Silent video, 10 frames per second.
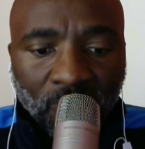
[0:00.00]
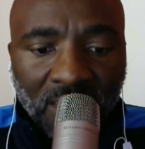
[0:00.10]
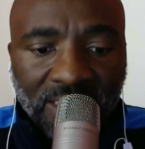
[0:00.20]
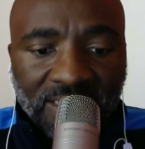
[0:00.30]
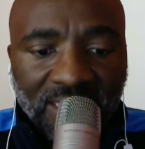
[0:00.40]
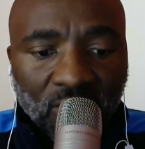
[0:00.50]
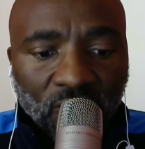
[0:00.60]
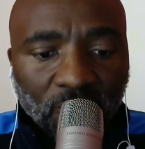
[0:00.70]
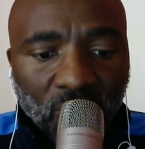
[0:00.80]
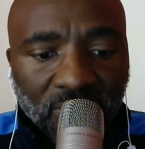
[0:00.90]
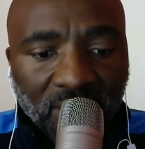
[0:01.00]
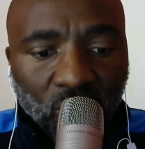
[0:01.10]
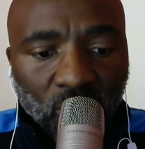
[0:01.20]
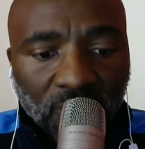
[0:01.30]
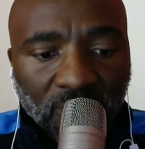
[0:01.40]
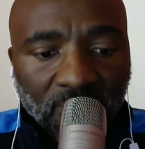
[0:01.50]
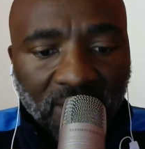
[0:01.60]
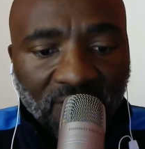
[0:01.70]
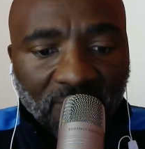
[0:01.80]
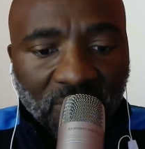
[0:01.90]
It is lack of political will from the
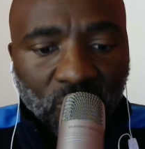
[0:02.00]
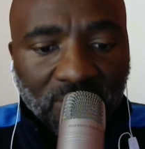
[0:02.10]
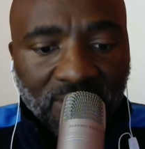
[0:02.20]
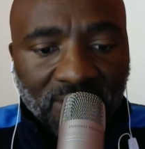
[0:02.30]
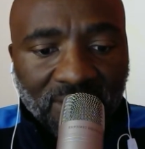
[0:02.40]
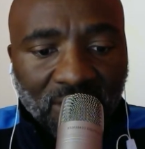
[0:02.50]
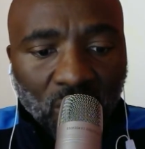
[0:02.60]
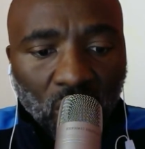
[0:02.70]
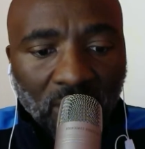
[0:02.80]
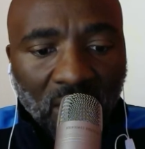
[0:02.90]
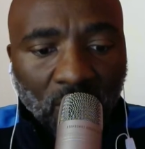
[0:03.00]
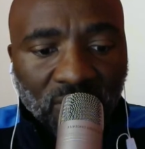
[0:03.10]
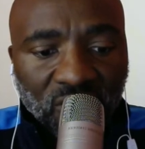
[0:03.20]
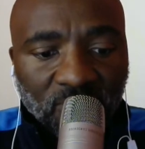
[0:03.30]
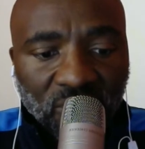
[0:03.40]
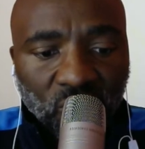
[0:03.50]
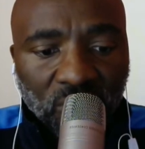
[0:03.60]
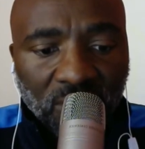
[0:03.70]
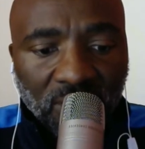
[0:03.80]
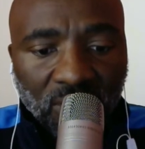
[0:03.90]
government to insist that all languages be
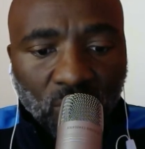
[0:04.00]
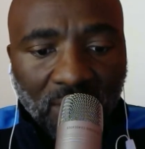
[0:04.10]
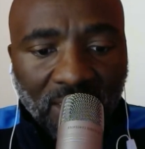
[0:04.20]
treated equal,